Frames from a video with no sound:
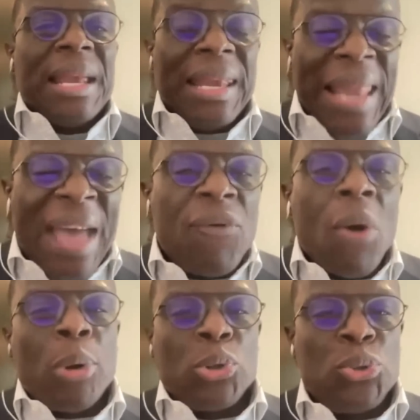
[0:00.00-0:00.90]
Life
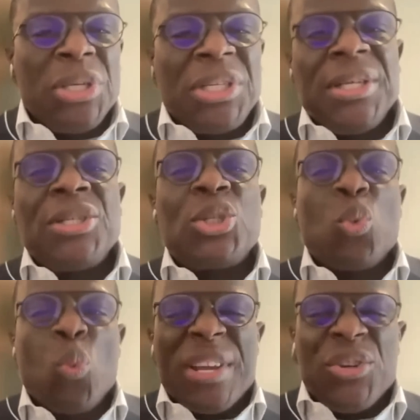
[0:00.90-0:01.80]
opportunities
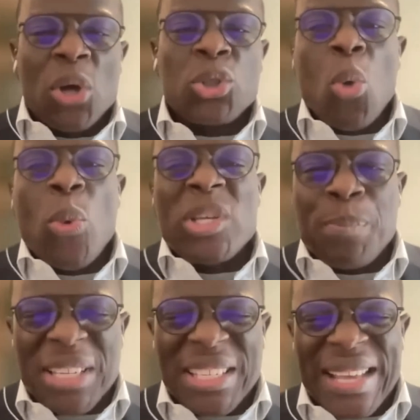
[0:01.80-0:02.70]
will not always
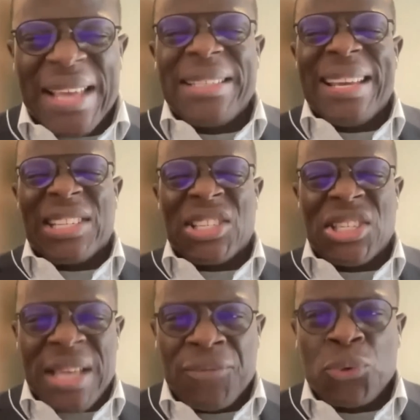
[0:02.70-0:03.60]
present
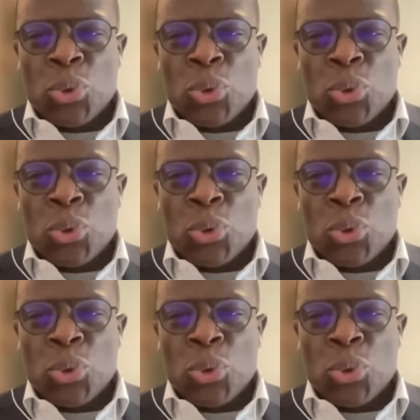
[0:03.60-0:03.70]
itself